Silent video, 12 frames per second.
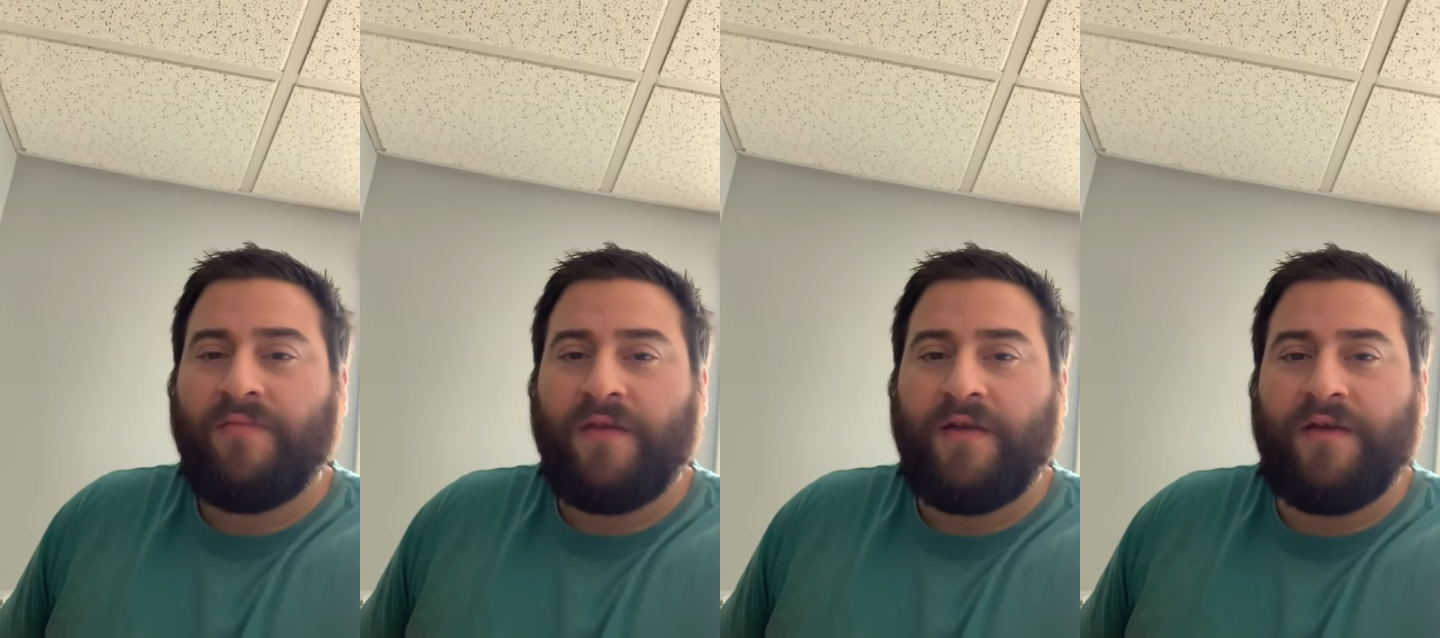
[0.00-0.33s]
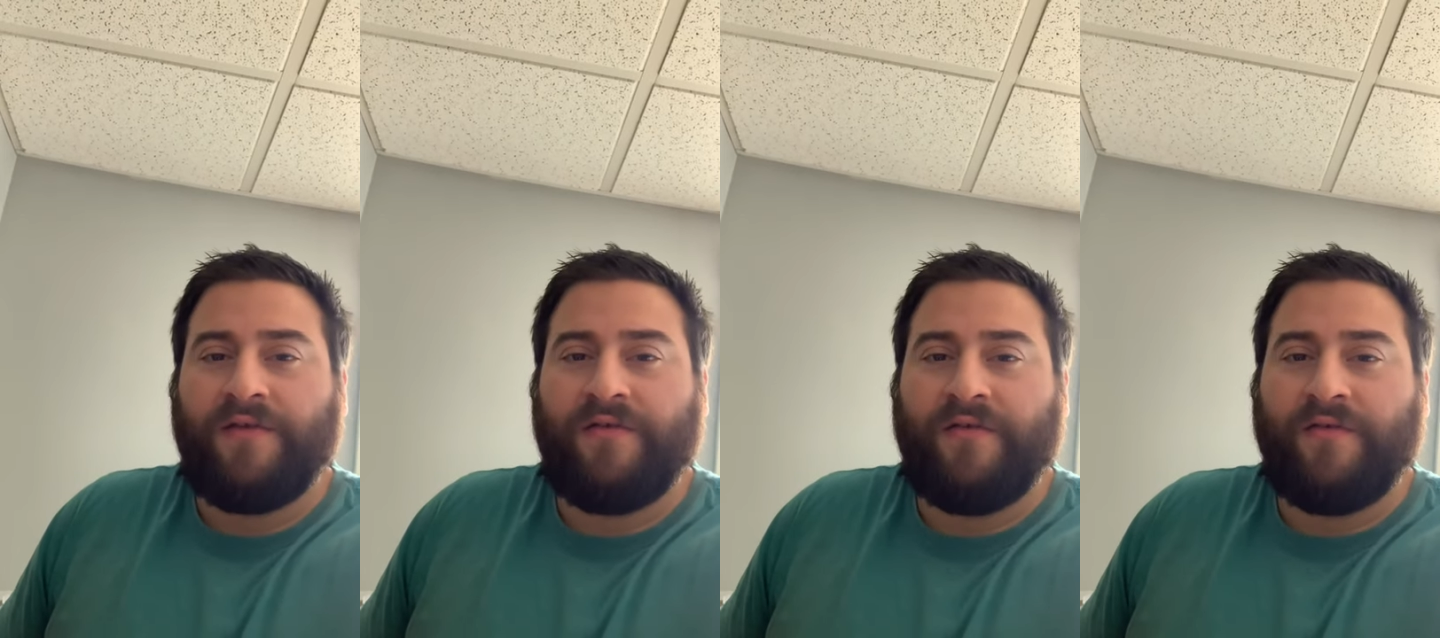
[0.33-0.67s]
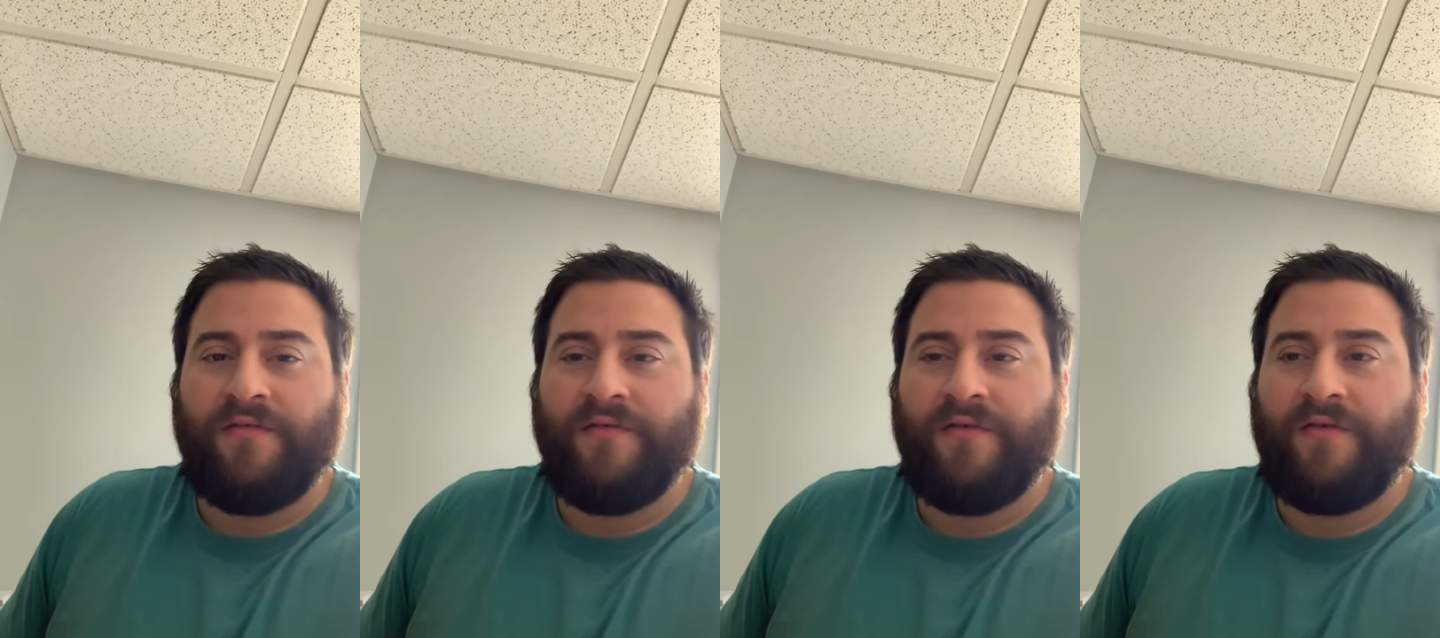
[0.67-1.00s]
Actually, I
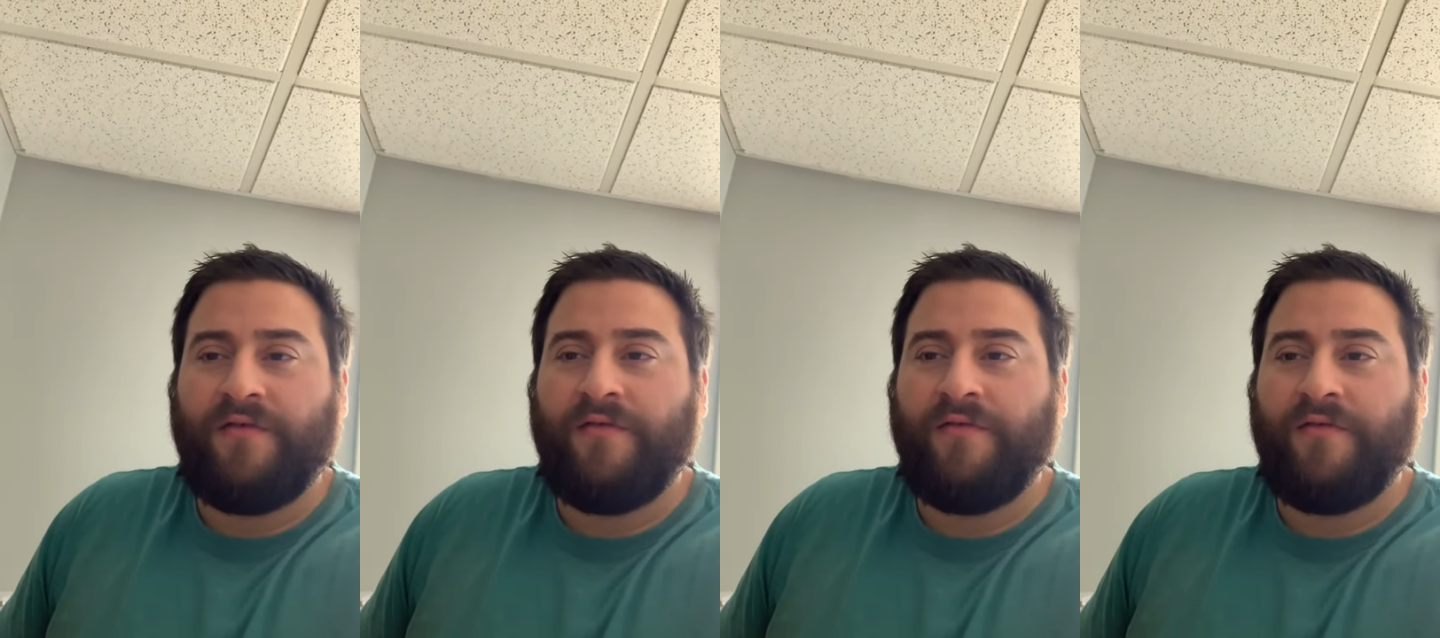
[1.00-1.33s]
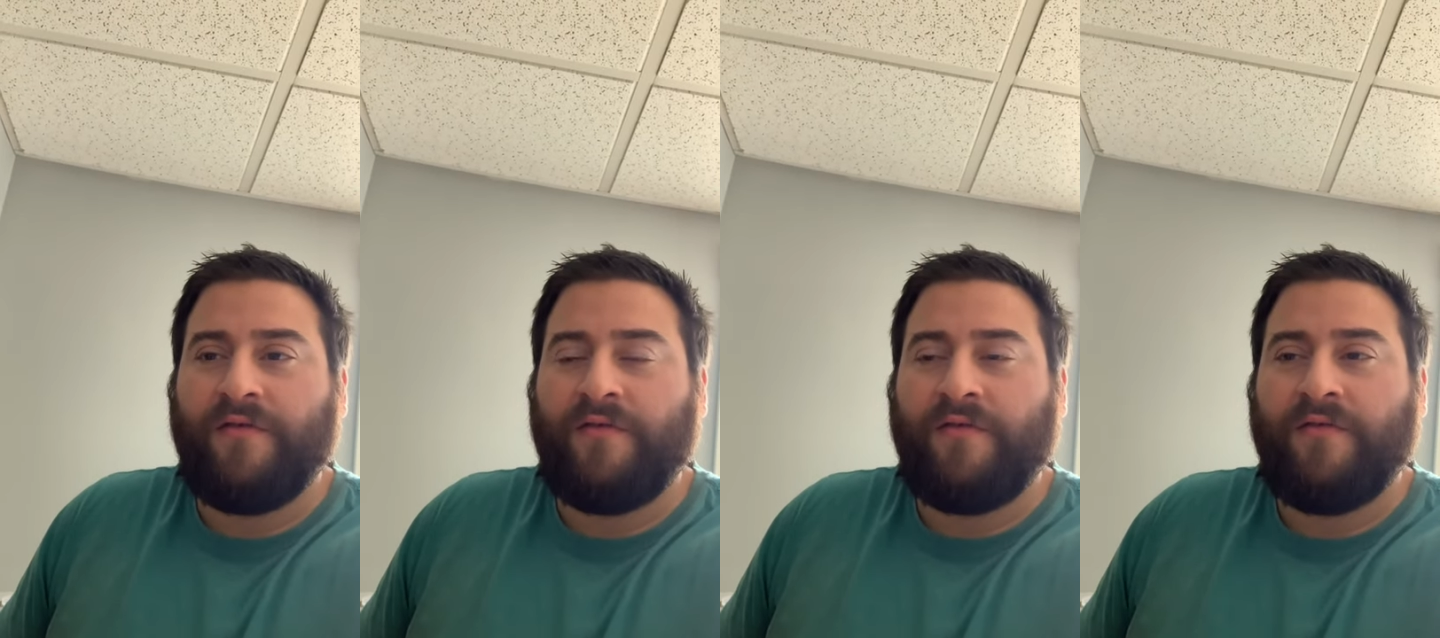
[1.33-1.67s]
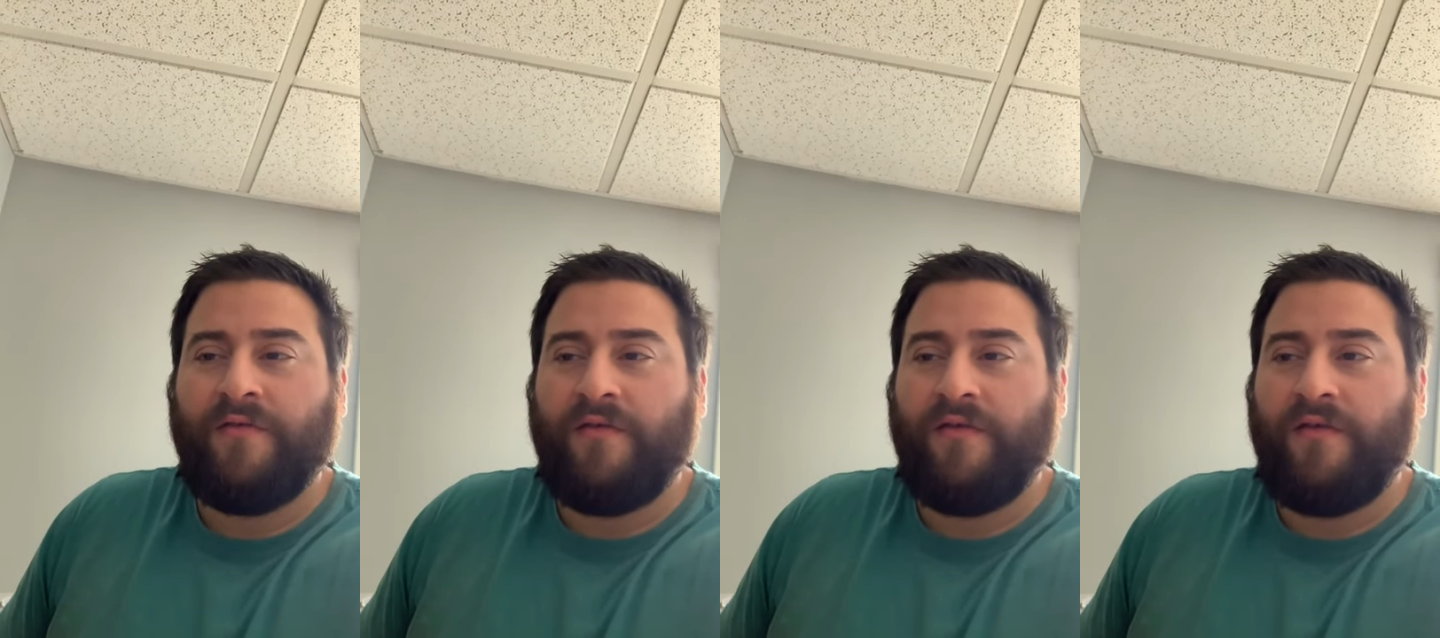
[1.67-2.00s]
was doing
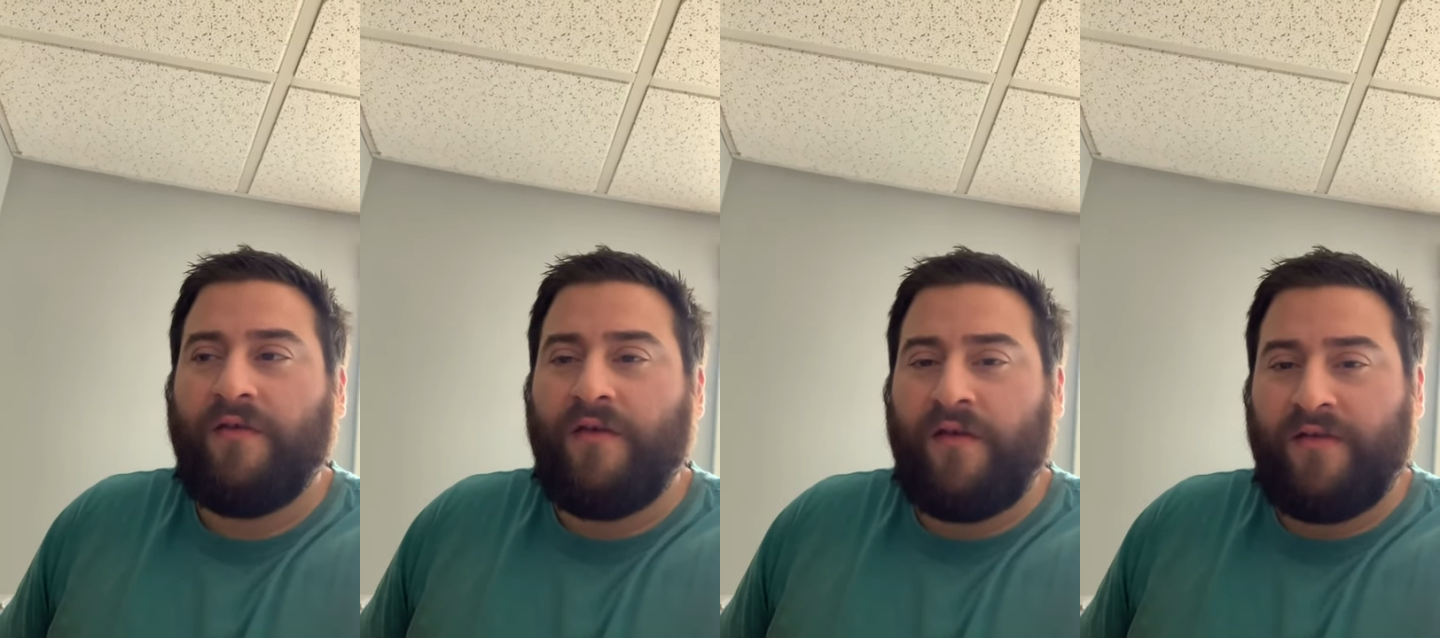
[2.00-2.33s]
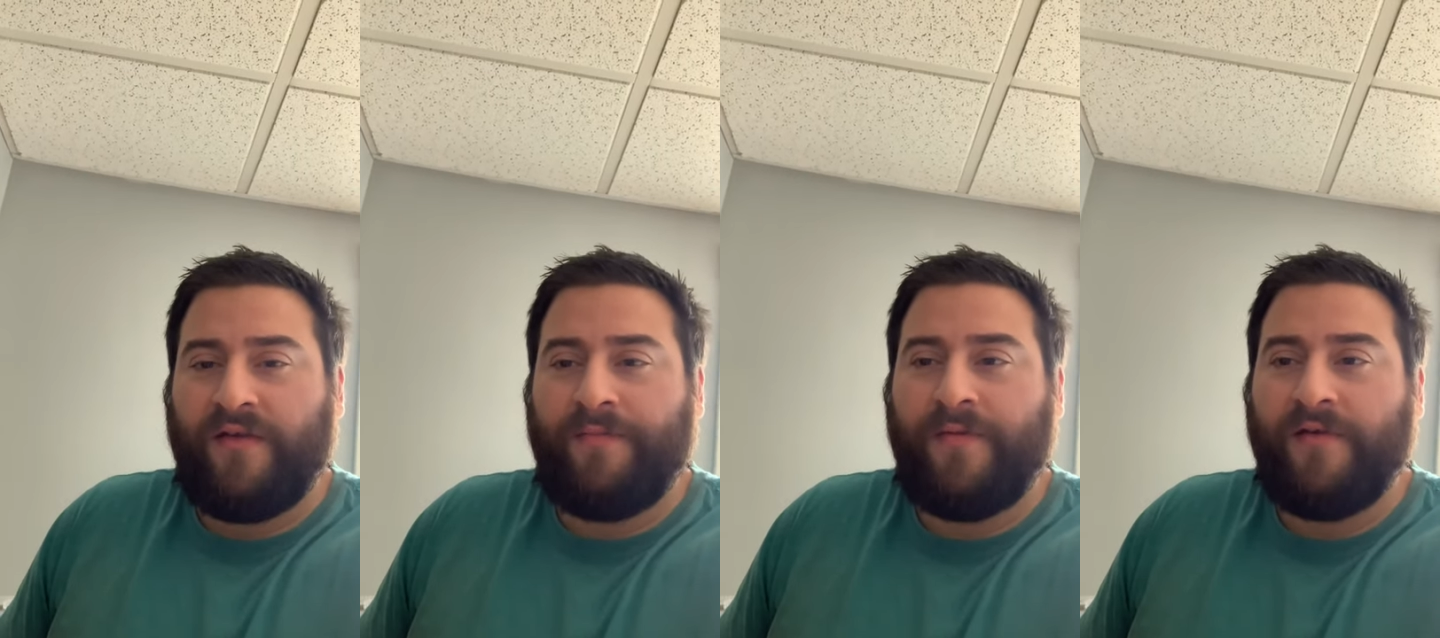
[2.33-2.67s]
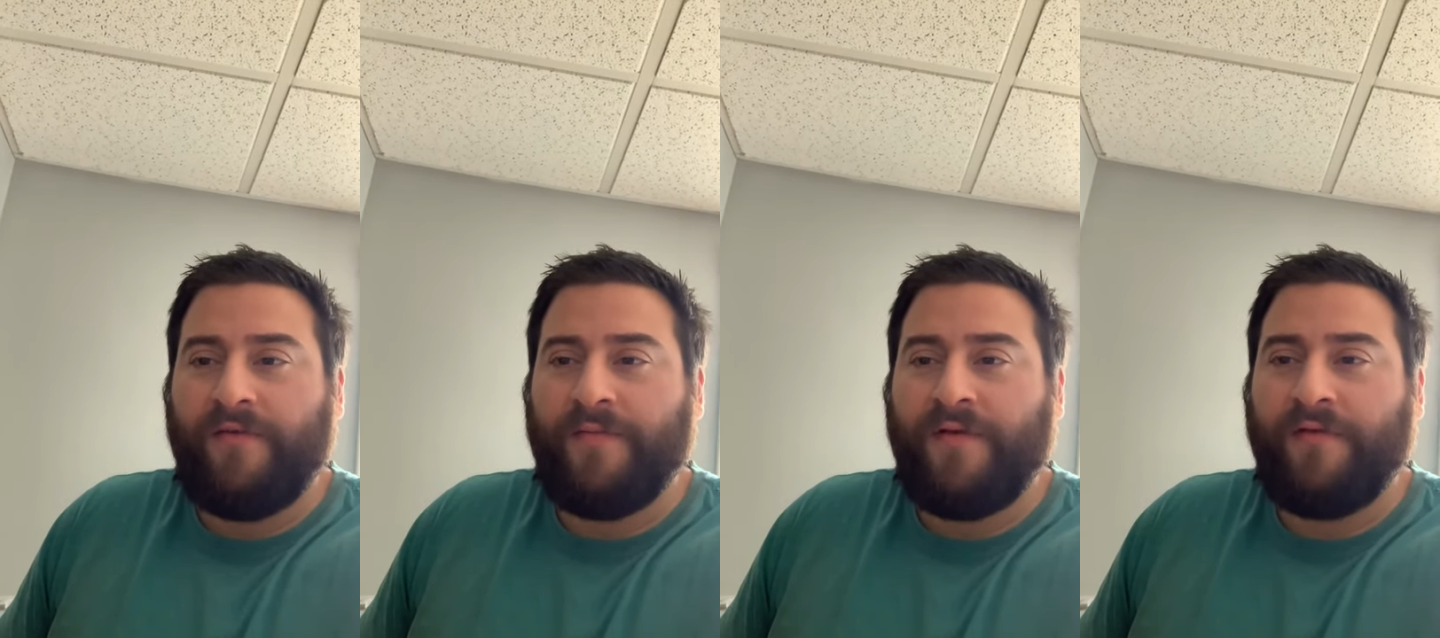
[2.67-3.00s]
an
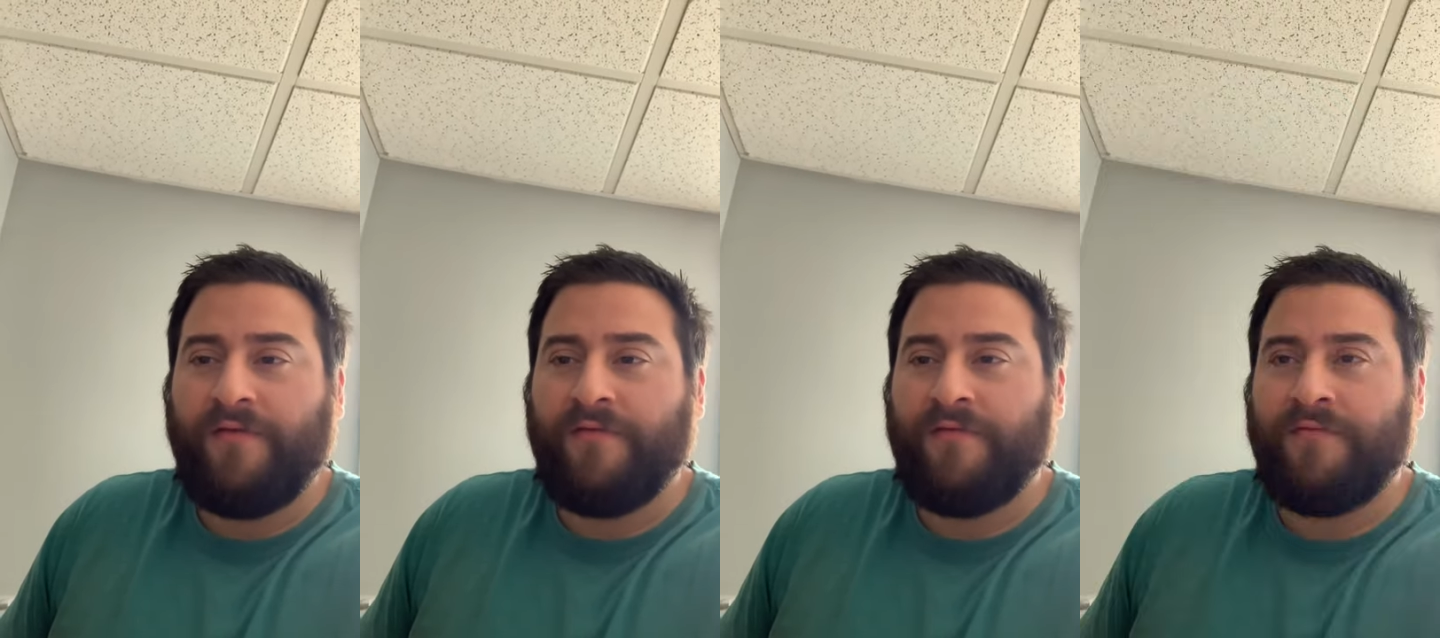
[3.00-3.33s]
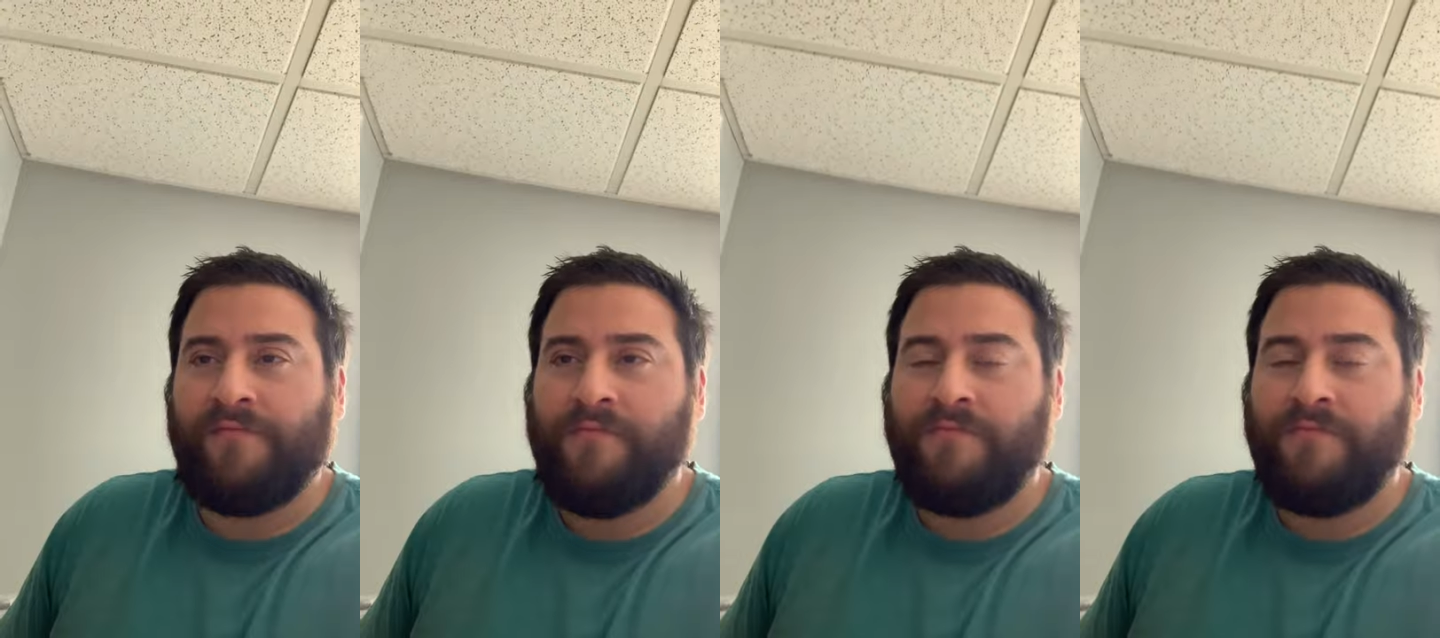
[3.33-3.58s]
experimental